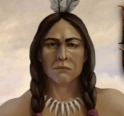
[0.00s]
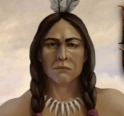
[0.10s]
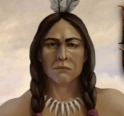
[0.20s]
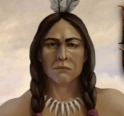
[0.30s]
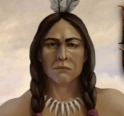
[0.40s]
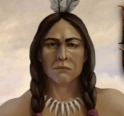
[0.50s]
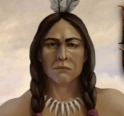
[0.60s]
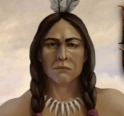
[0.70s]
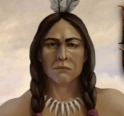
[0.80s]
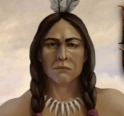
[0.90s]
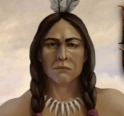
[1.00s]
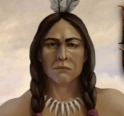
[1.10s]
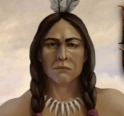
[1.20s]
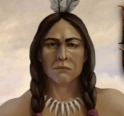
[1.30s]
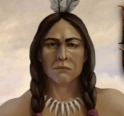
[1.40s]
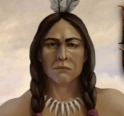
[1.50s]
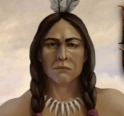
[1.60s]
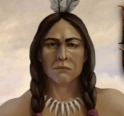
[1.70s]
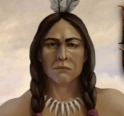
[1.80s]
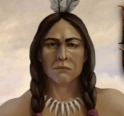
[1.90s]

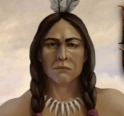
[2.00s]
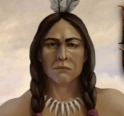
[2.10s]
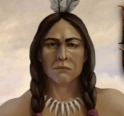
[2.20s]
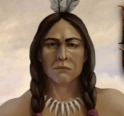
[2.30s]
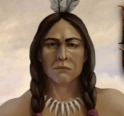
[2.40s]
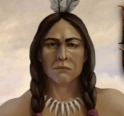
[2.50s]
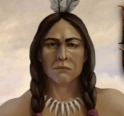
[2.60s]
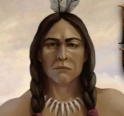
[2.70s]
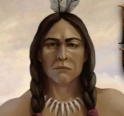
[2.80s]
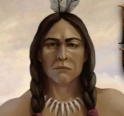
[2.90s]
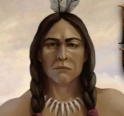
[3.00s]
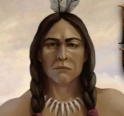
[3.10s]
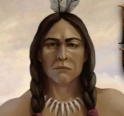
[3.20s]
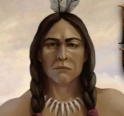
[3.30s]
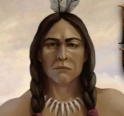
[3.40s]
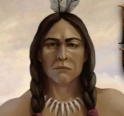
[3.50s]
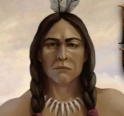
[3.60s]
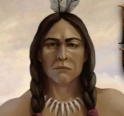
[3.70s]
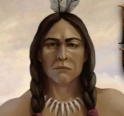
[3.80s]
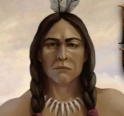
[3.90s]

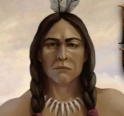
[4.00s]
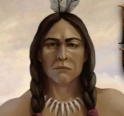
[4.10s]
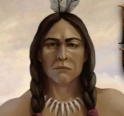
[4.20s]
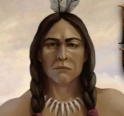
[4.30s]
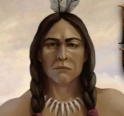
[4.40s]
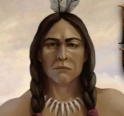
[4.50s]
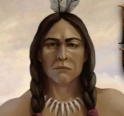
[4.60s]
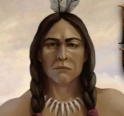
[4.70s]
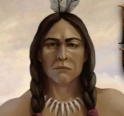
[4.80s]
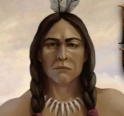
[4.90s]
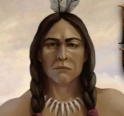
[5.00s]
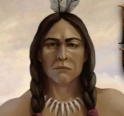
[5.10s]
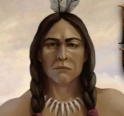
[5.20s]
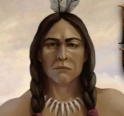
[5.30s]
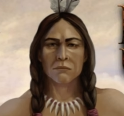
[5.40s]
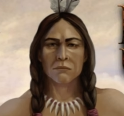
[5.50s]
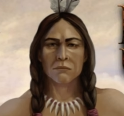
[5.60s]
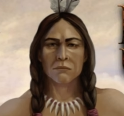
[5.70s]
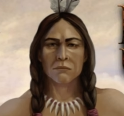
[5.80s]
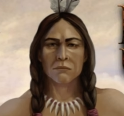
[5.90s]

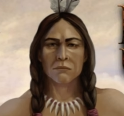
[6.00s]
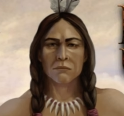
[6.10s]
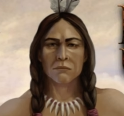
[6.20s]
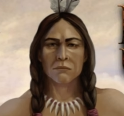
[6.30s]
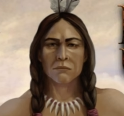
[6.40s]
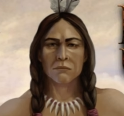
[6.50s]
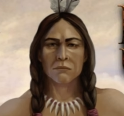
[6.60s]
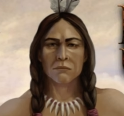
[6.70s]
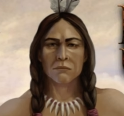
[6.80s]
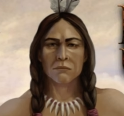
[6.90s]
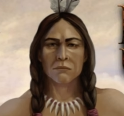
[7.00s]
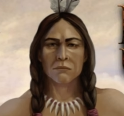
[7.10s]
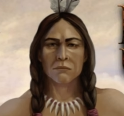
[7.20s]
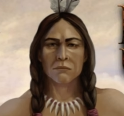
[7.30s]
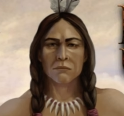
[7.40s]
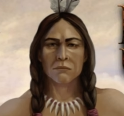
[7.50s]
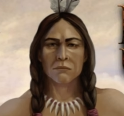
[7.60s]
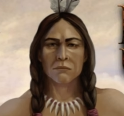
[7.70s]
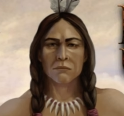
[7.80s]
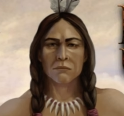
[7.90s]
(no lip movement)